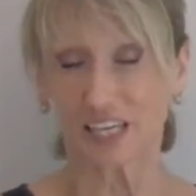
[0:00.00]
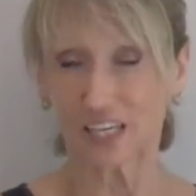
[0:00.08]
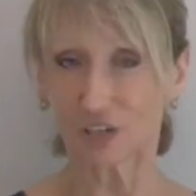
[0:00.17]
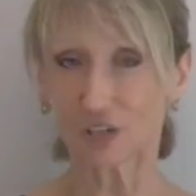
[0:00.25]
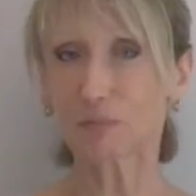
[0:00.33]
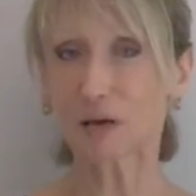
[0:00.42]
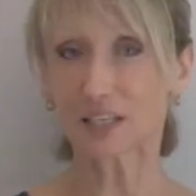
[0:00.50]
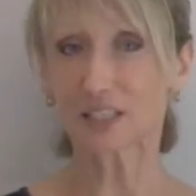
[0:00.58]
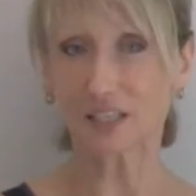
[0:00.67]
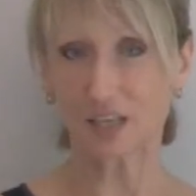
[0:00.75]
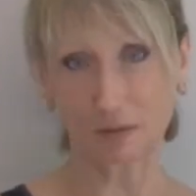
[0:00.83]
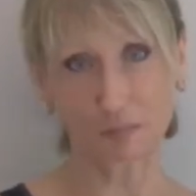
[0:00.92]
Here's my
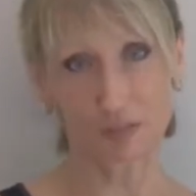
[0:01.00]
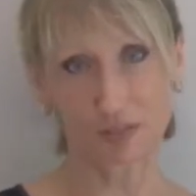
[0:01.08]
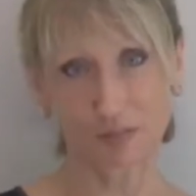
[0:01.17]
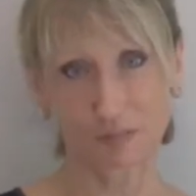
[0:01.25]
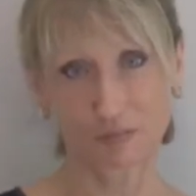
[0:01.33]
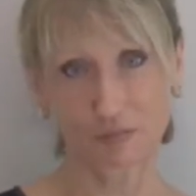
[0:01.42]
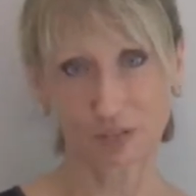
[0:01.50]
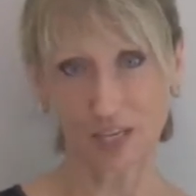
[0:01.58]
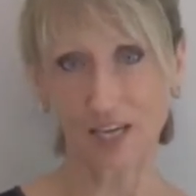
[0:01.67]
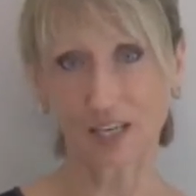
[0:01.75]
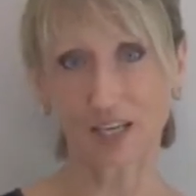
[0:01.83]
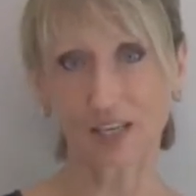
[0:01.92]
tips for
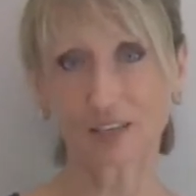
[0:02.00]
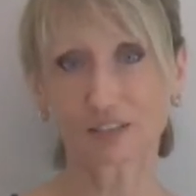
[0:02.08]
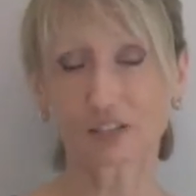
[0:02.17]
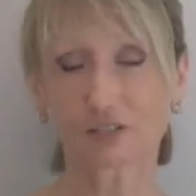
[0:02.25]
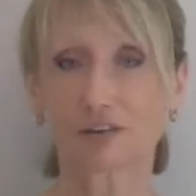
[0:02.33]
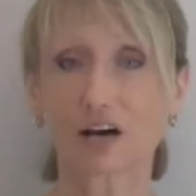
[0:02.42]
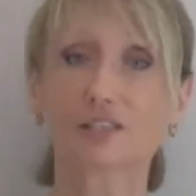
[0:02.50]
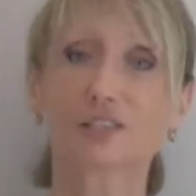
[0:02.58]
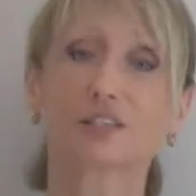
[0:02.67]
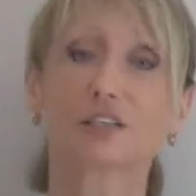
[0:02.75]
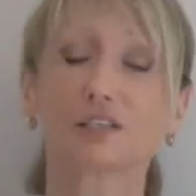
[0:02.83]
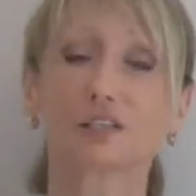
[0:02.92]
getting
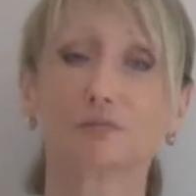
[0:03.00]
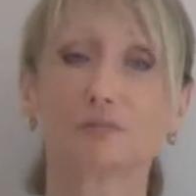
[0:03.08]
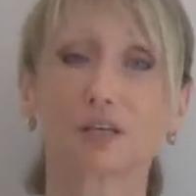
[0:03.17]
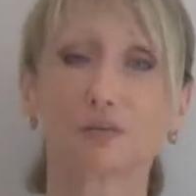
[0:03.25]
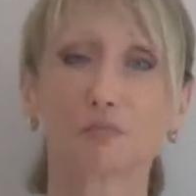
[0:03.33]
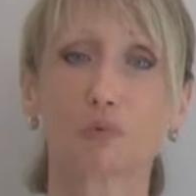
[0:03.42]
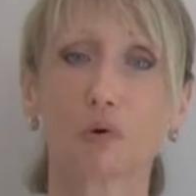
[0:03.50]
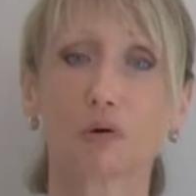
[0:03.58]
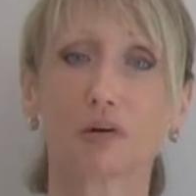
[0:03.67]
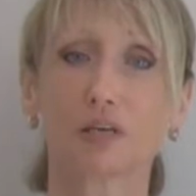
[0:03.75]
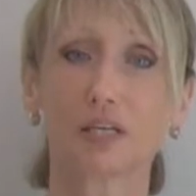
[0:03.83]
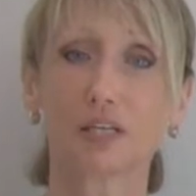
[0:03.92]
Savasana to be
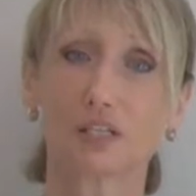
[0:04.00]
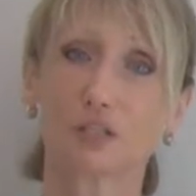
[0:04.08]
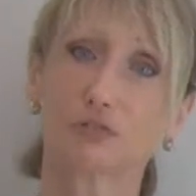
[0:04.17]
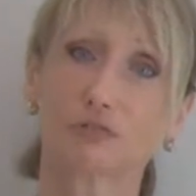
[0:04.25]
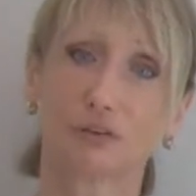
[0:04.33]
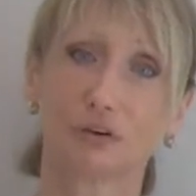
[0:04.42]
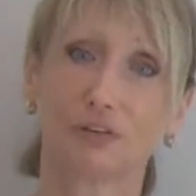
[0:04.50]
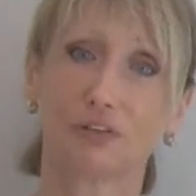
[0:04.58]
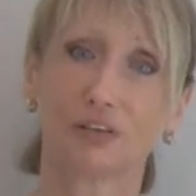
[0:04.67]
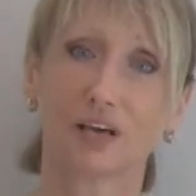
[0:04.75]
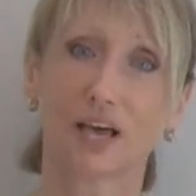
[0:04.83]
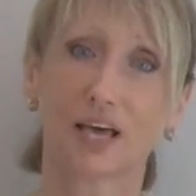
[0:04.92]
more easeful,